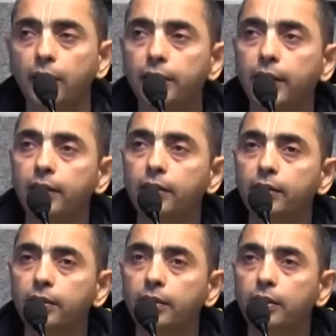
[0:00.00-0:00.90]

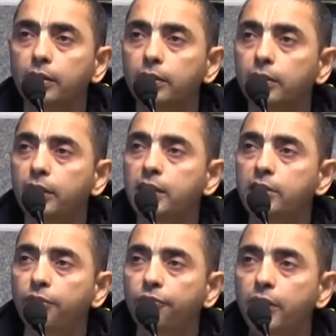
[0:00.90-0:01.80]
then these
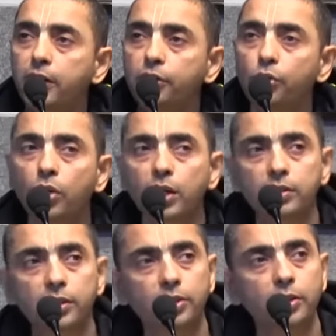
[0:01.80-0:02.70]
different yoga
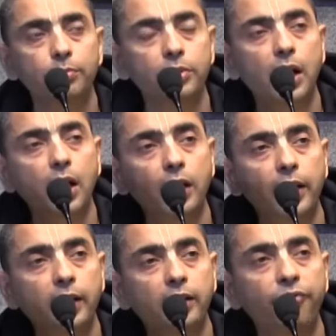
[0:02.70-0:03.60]
systems are
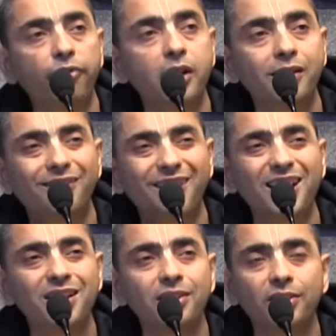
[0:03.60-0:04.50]
like different
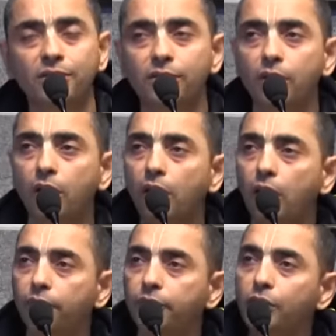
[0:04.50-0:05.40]
rungs
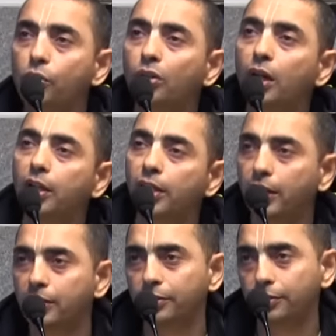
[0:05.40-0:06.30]
of the yoga
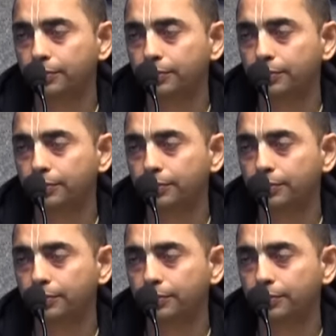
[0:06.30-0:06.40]
ladder.